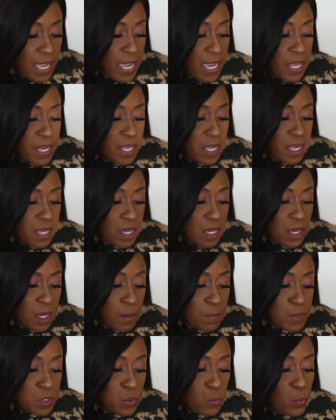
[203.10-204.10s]
and it
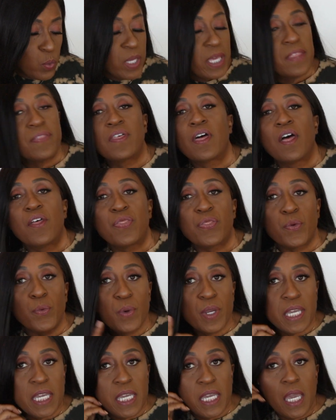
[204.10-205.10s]
comes with
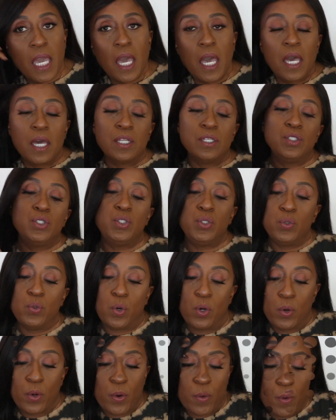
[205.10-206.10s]
3
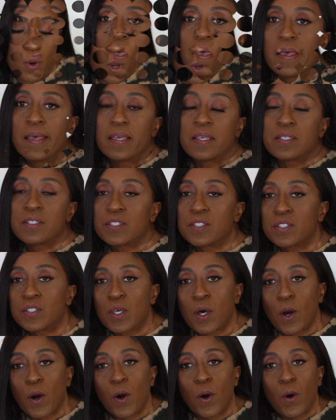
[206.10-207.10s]
duochromes.
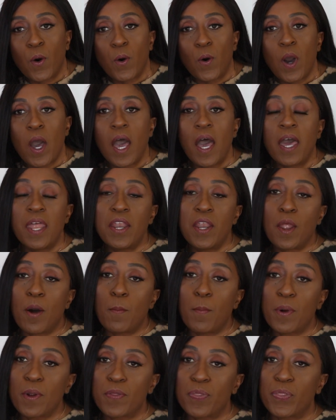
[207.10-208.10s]
So
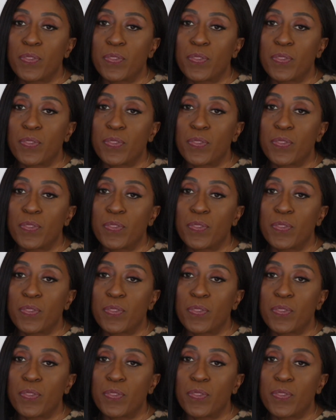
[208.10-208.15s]
number